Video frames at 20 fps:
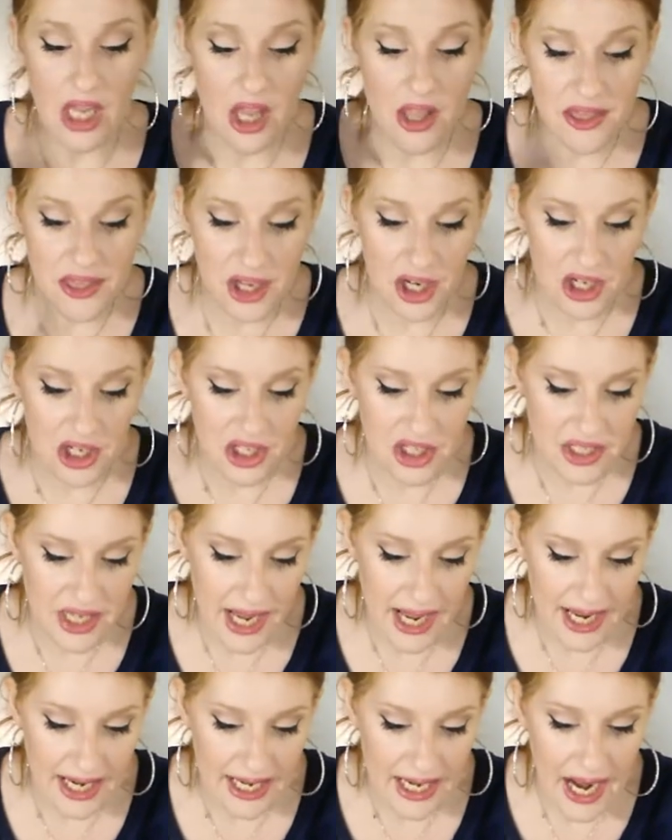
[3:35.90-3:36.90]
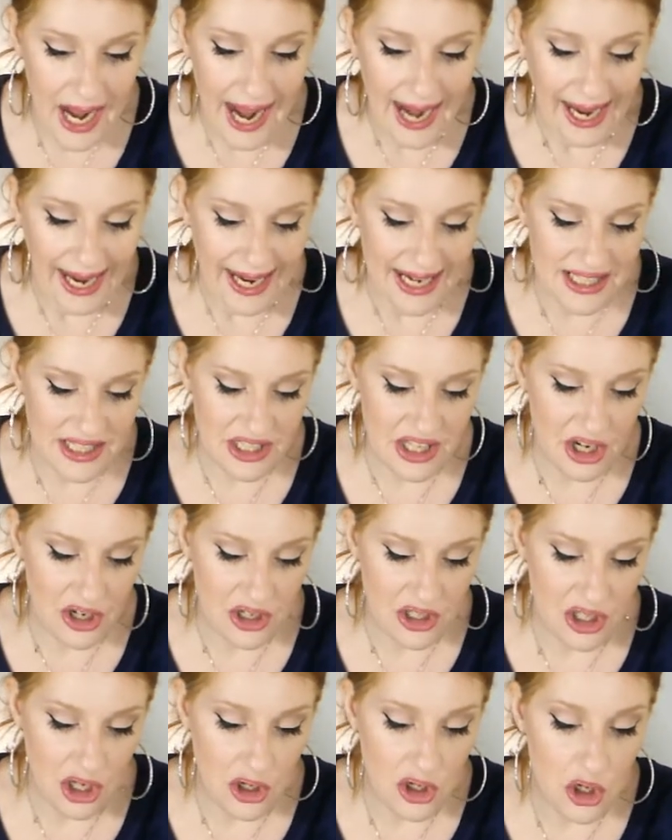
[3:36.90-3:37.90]
Thursday,
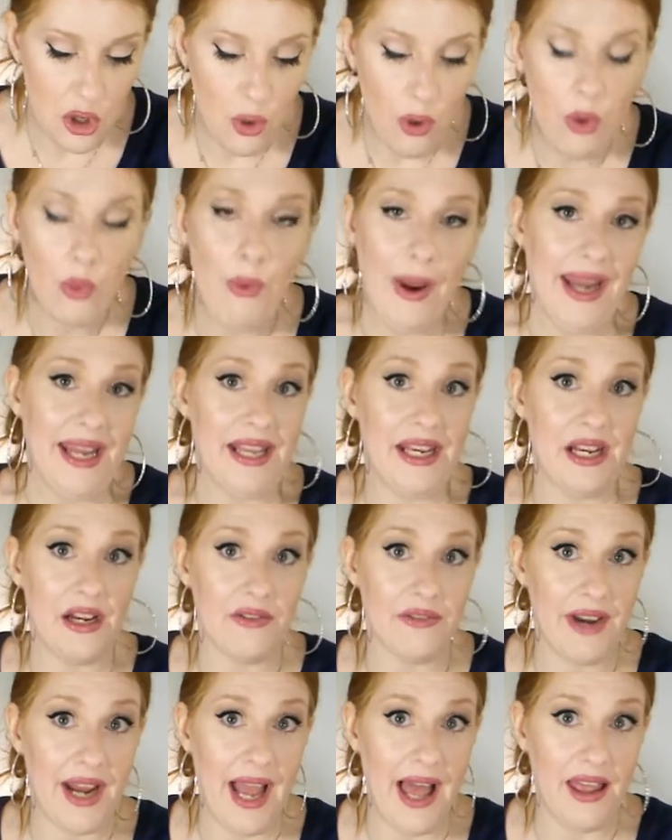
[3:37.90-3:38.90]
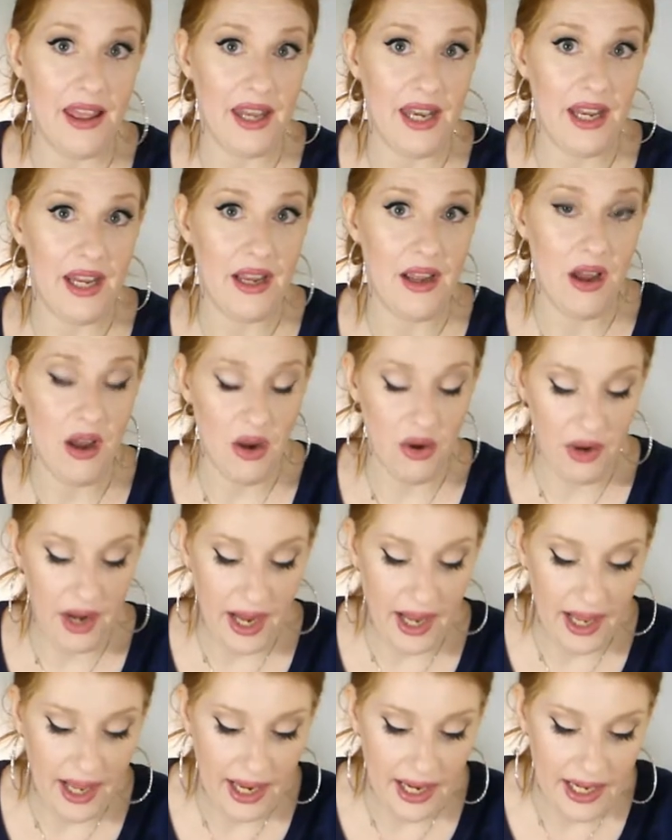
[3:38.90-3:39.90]
there's a new awakening of reality,
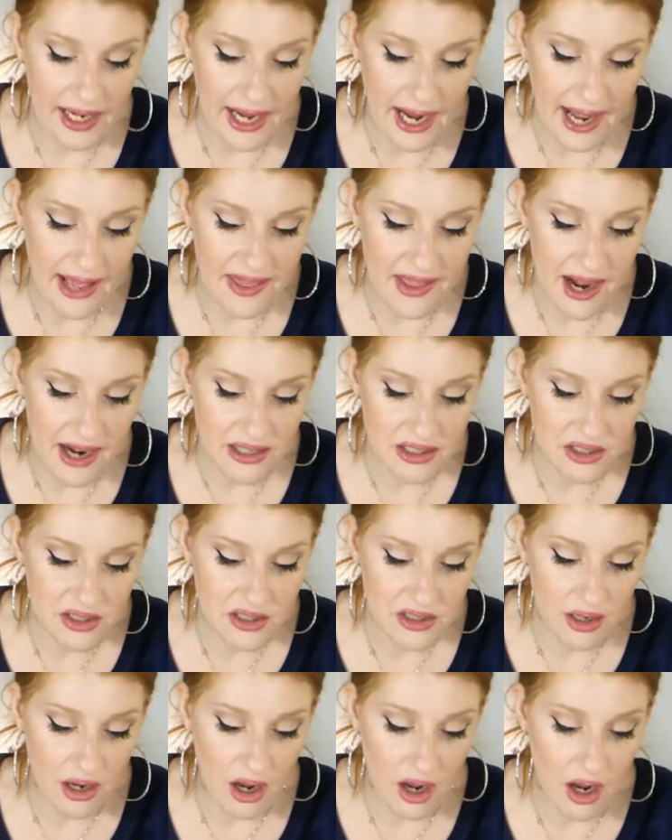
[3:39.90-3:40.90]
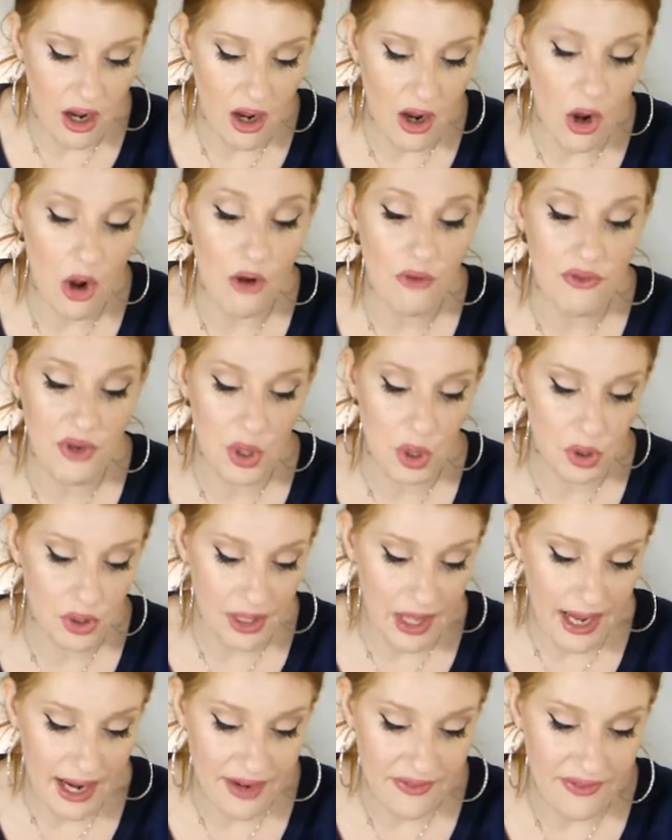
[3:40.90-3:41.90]
okay, and that's of your
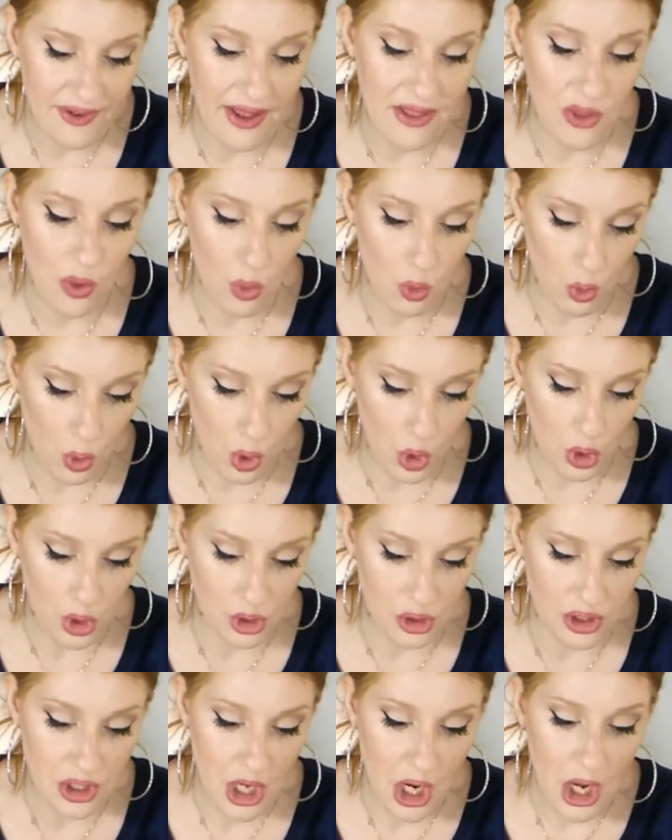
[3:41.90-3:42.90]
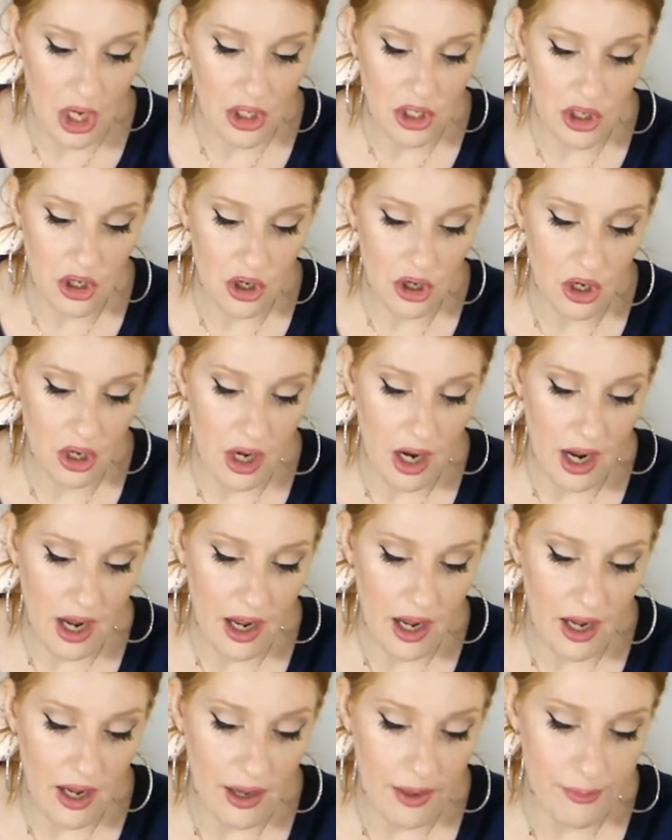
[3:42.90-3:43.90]
life and the world. Your
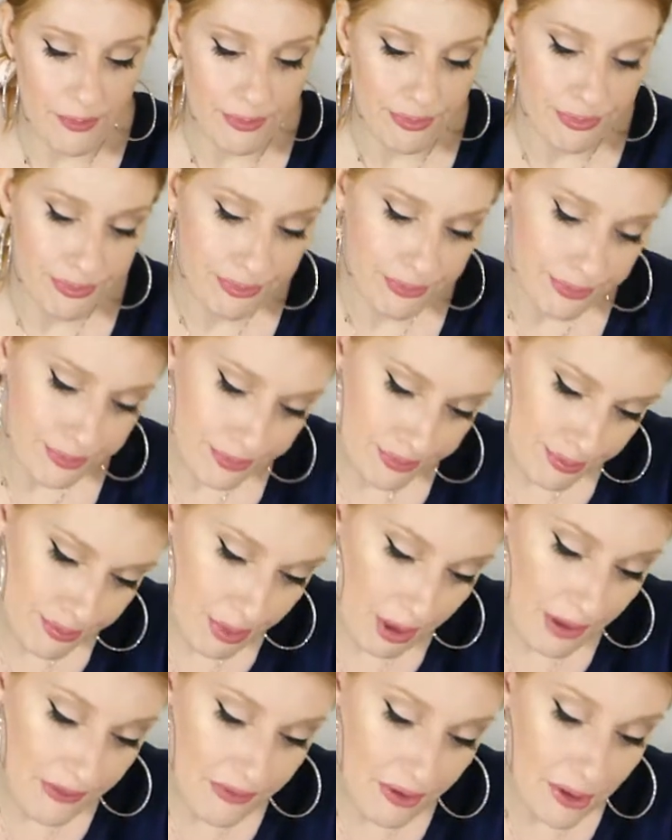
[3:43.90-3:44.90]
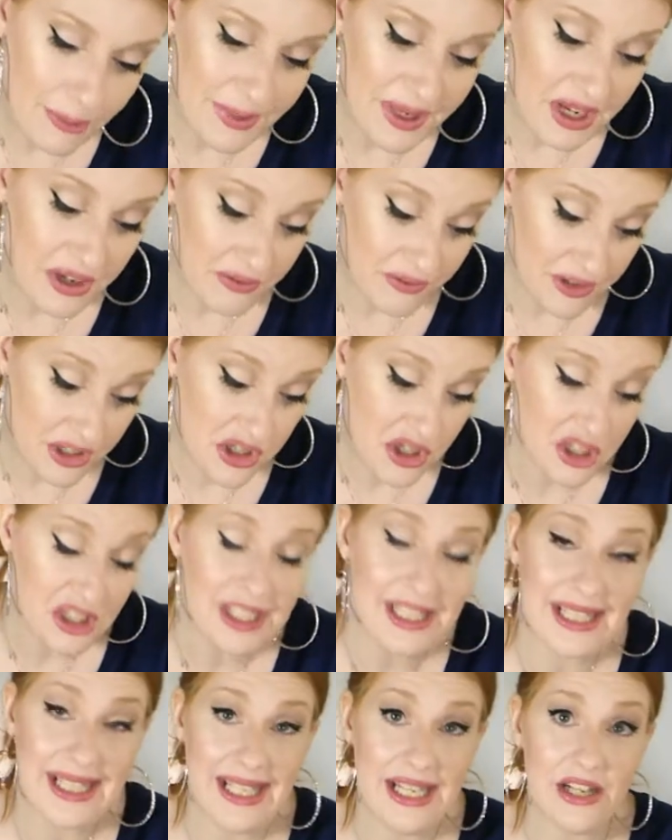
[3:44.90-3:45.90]
proverbial vision
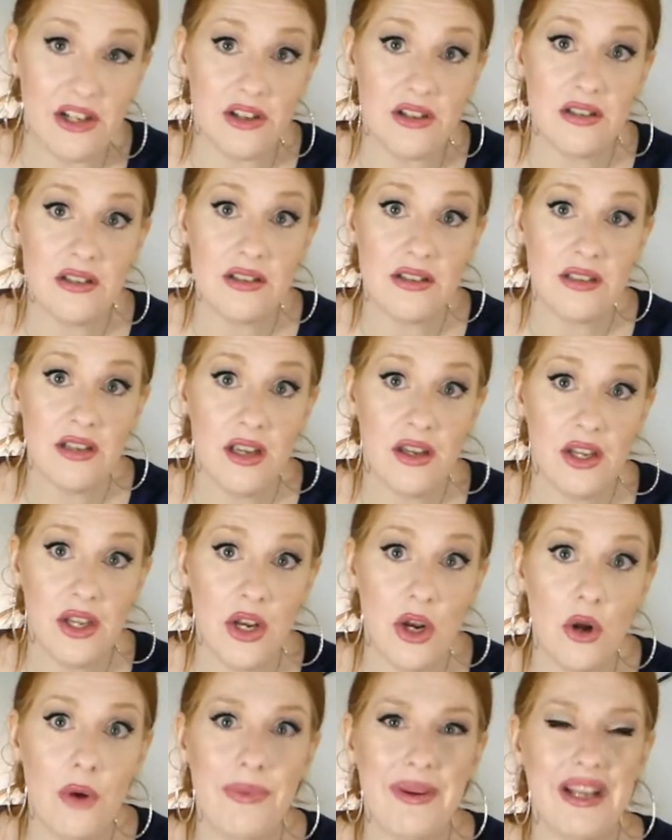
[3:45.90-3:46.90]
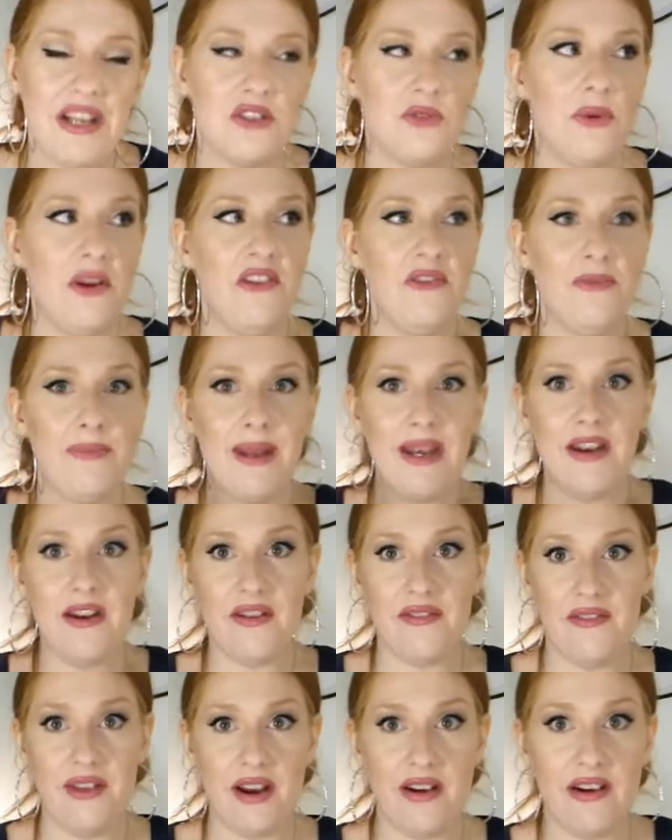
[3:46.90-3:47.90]
clears, because we've been
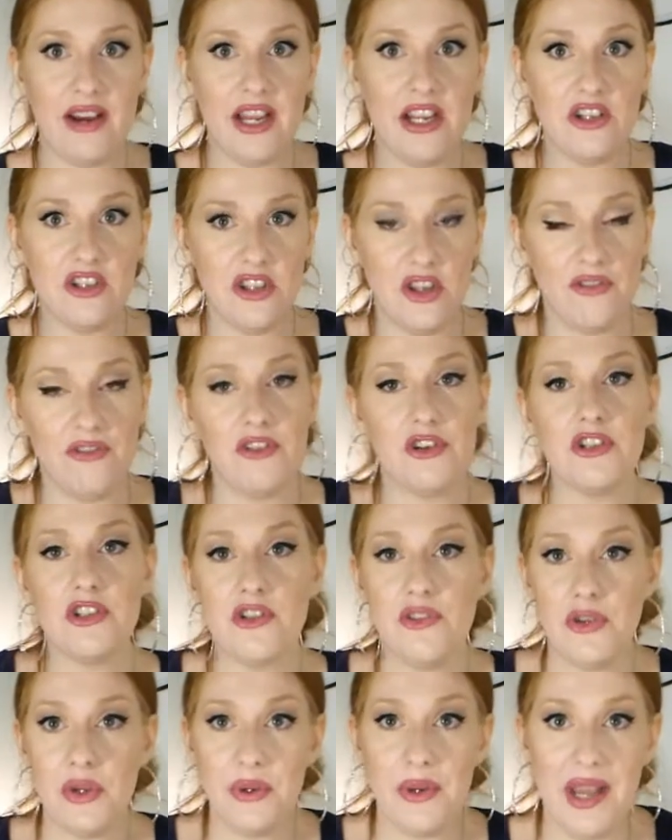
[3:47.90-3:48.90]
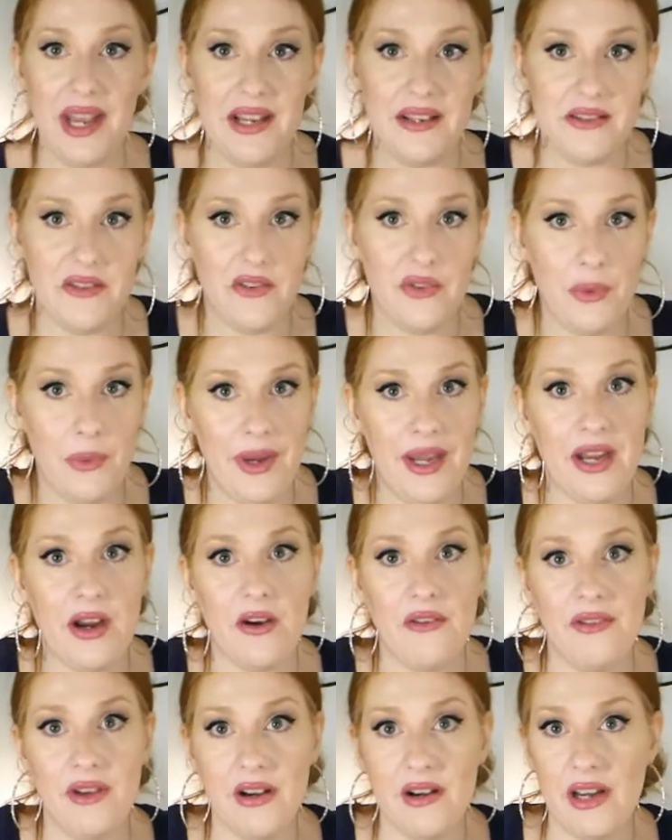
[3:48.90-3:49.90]
in the first few days of the week are
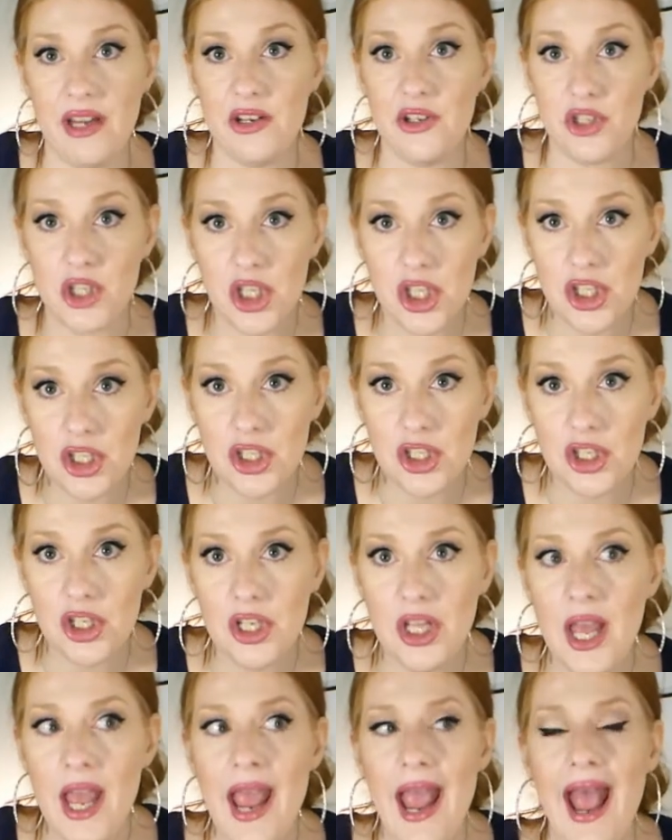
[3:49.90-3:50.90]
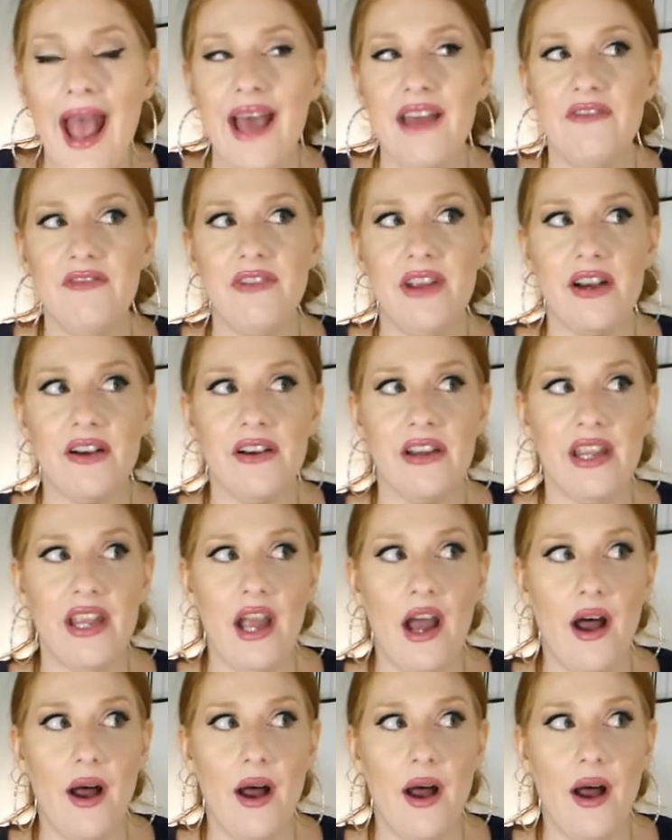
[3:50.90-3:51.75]
very internal and very,